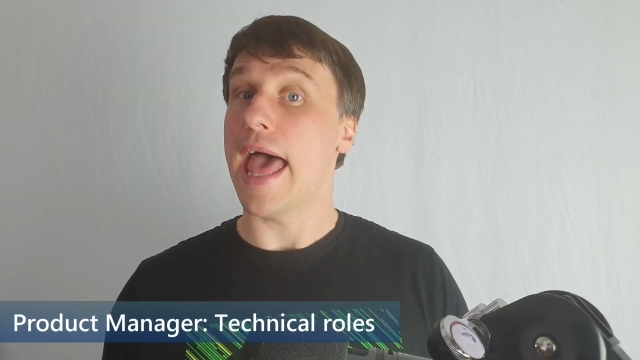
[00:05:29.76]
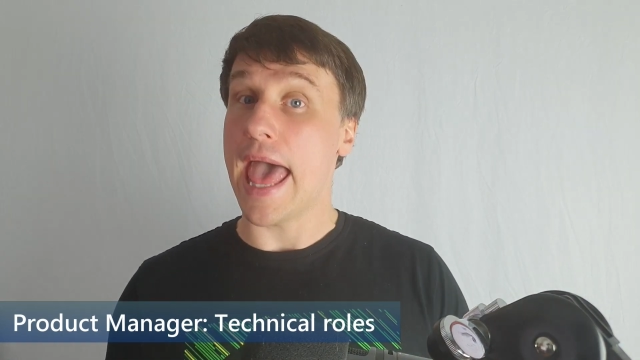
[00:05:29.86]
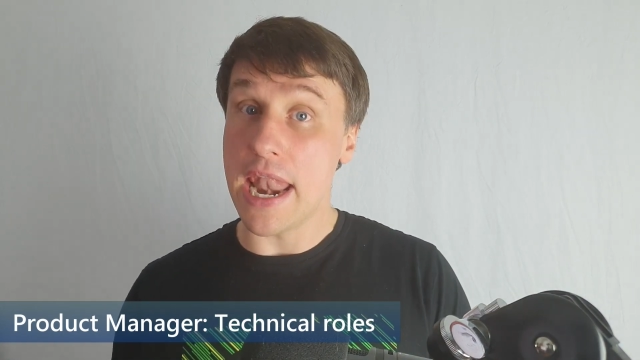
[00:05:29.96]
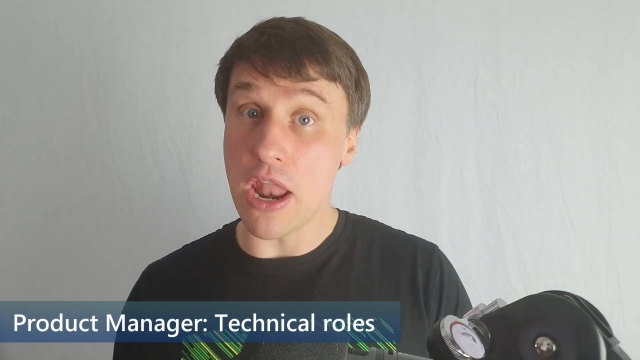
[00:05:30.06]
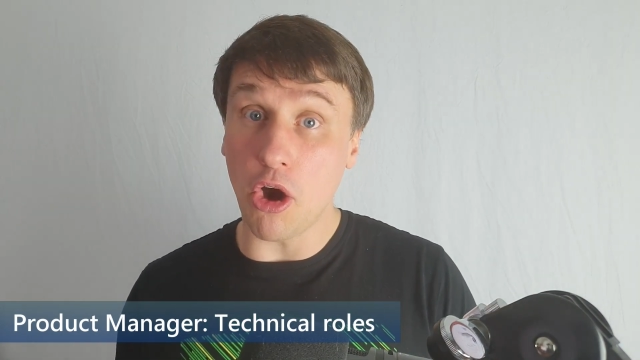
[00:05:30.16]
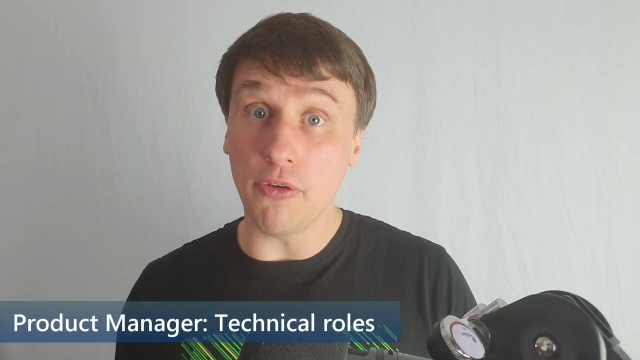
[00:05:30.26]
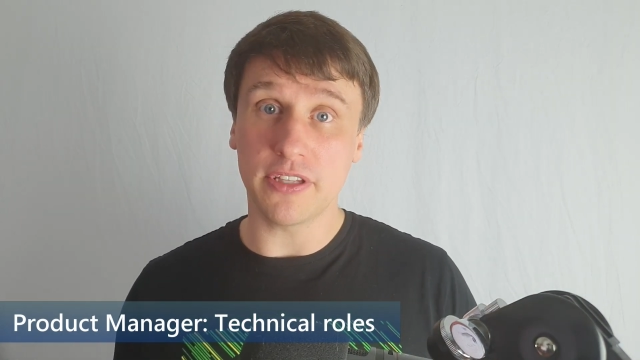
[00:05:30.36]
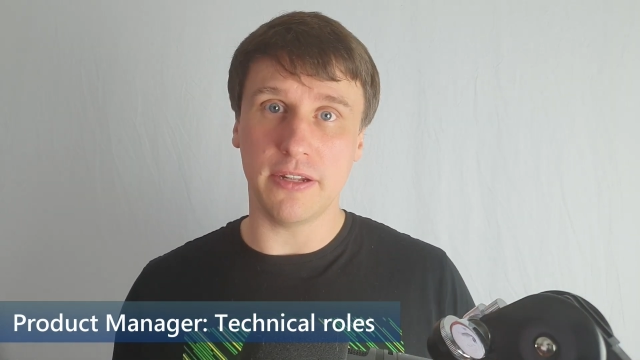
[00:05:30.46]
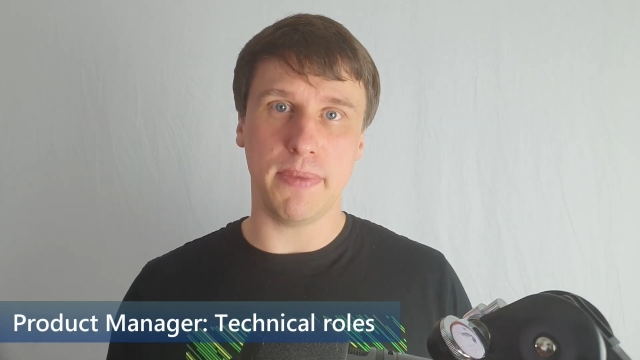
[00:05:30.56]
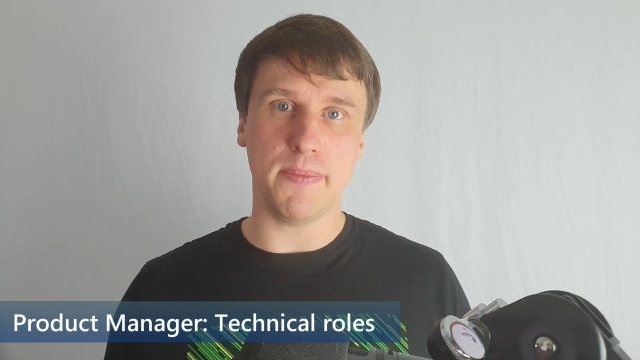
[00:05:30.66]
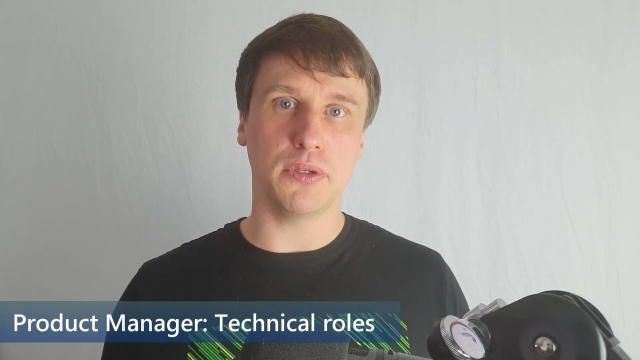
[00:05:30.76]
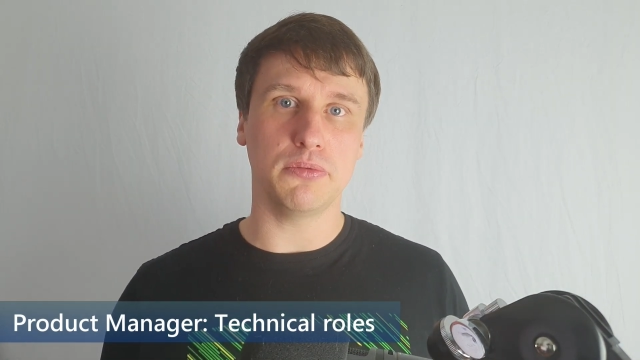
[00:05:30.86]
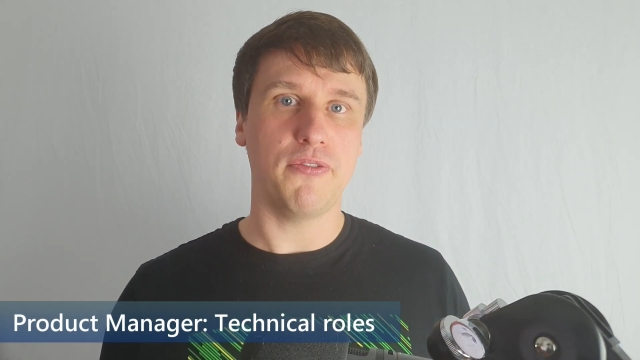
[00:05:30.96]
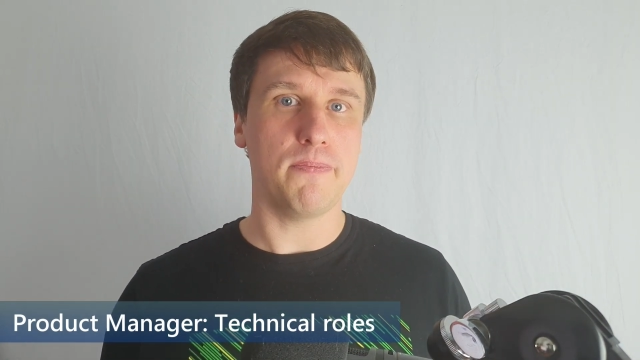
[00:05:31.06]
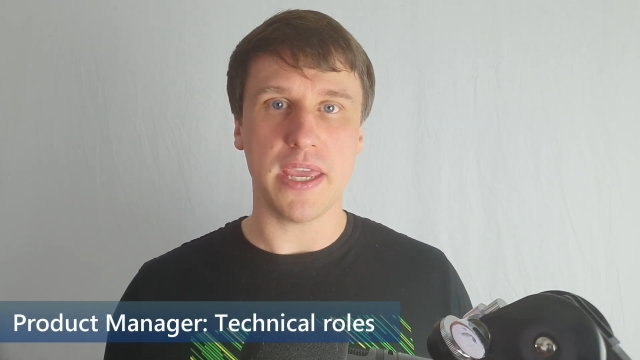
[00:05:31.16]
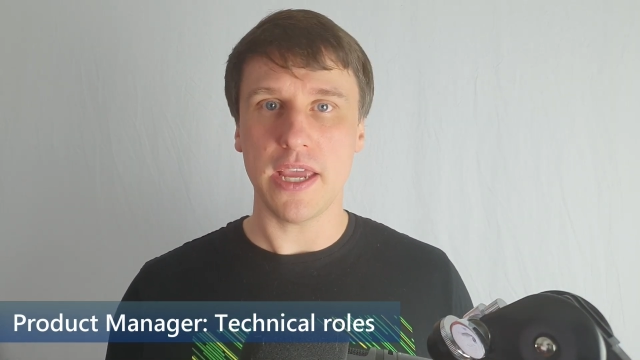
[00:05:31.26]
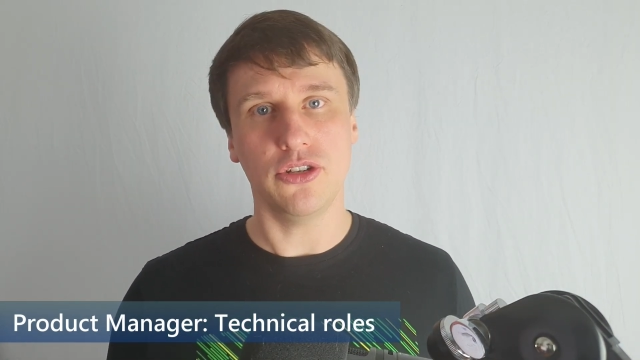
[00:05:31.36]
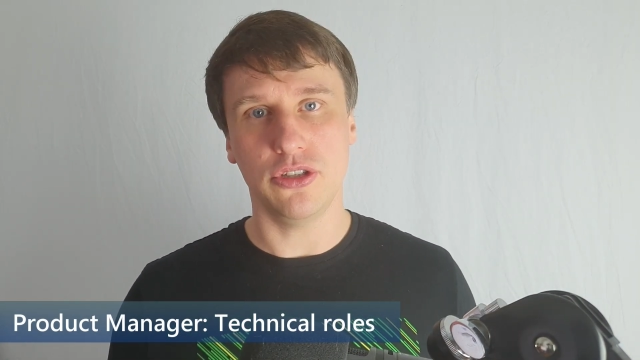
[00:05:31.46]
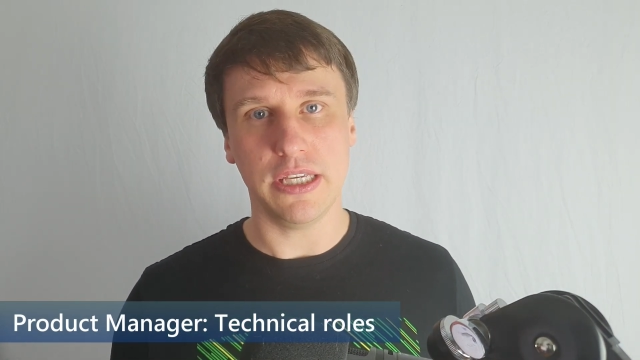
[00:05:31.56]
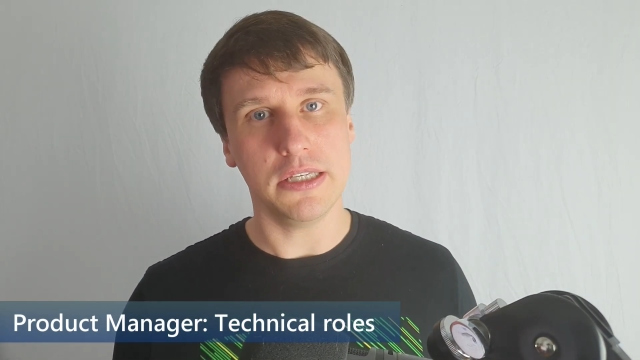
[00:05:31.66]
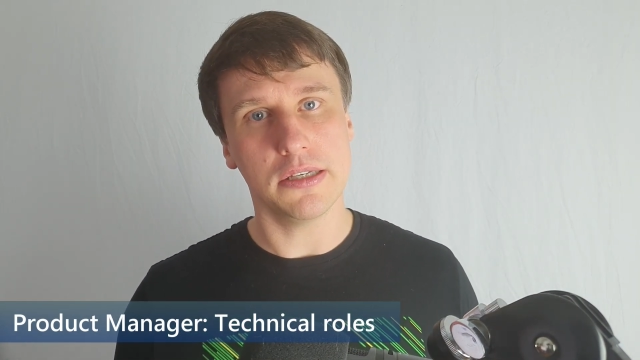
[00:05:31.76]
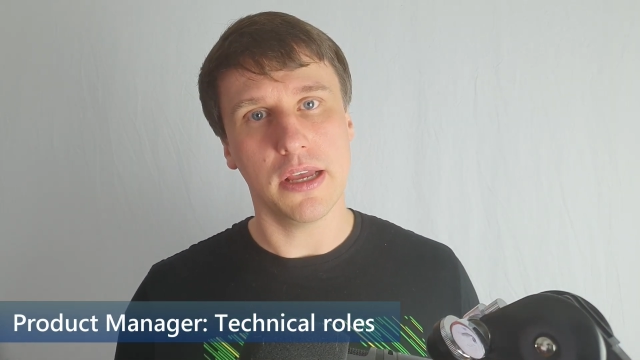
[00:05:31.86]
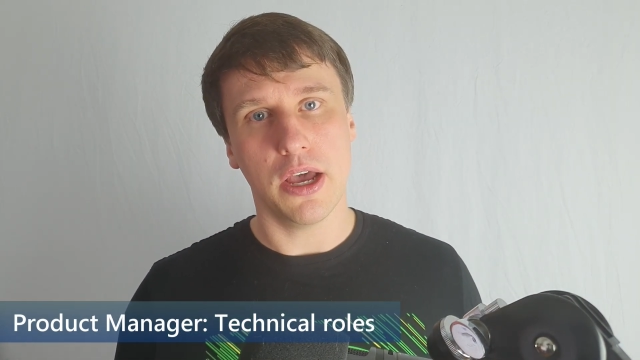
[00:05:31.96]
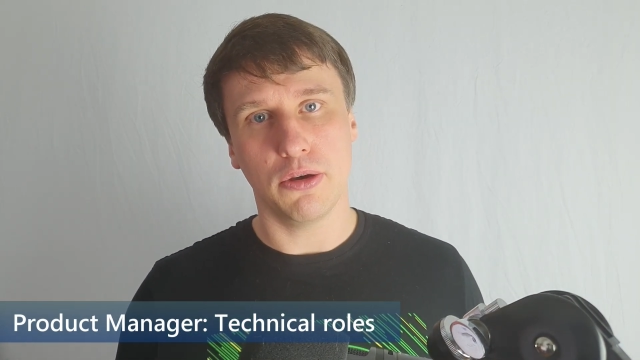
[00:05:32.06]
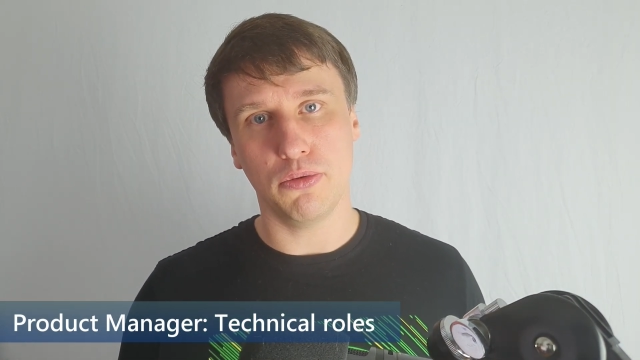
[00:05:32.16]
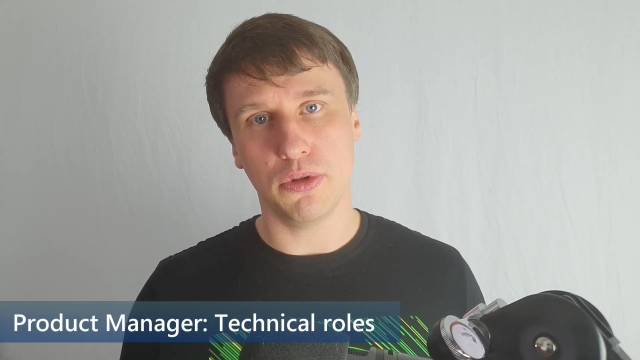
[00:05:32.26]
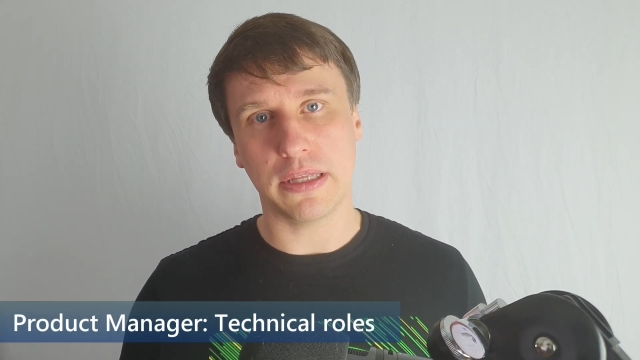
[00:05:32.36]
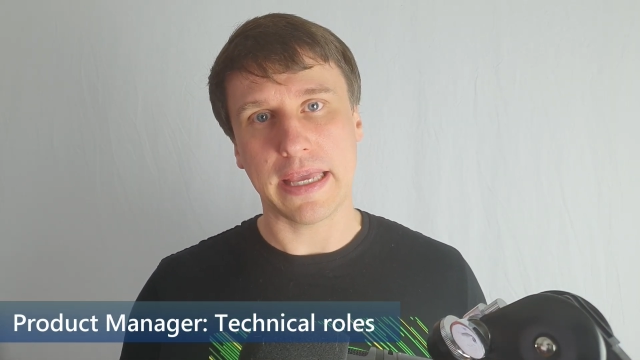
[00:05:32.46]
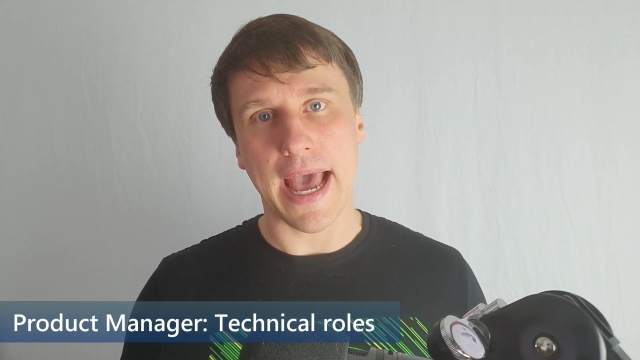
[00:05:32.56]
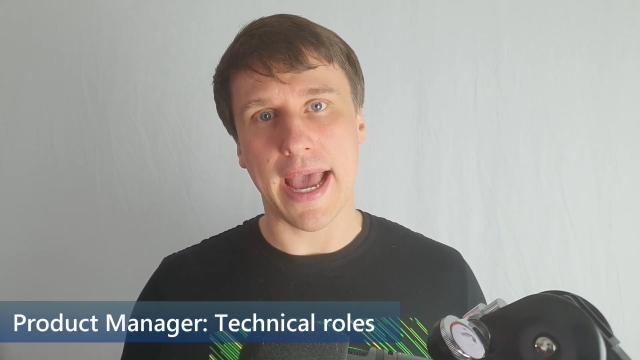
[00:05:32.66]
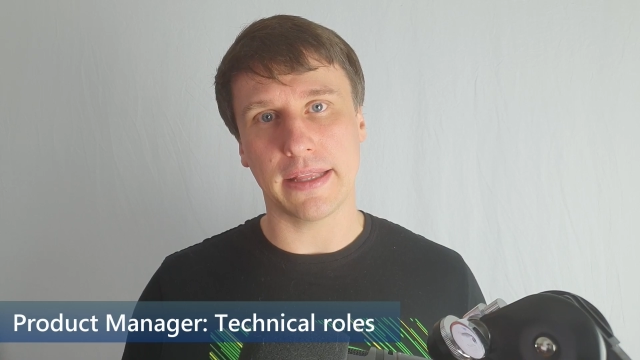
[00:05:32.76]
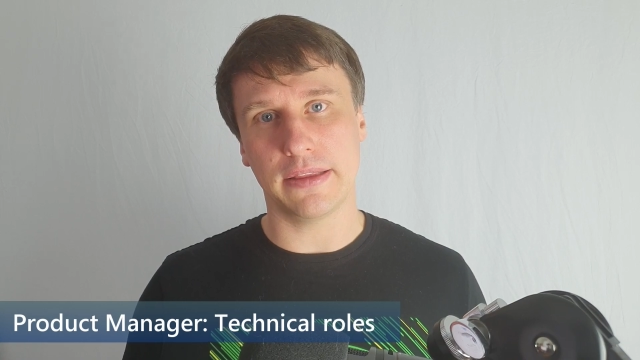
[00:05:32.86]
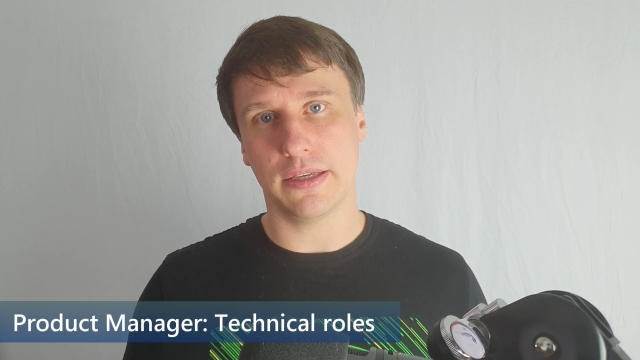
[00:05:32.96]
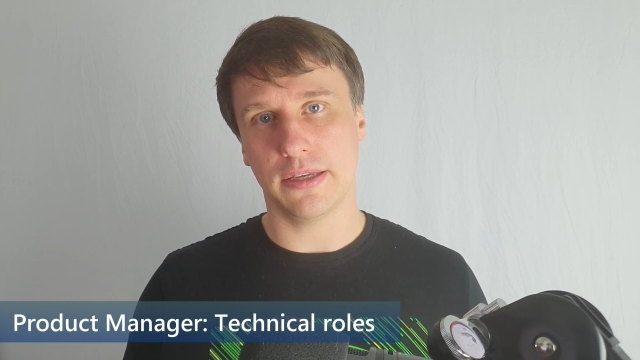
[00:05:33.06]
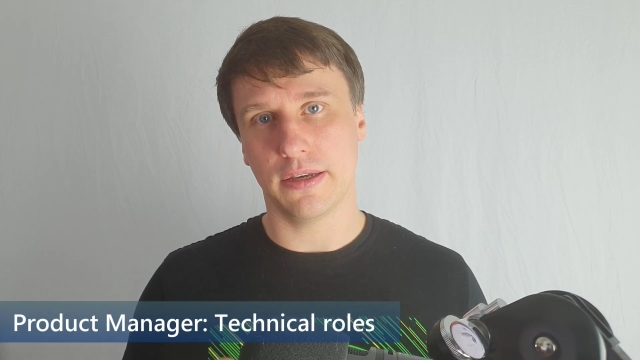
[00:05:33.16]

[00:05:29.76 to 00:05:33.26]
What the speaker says: and often people with PhDs will guide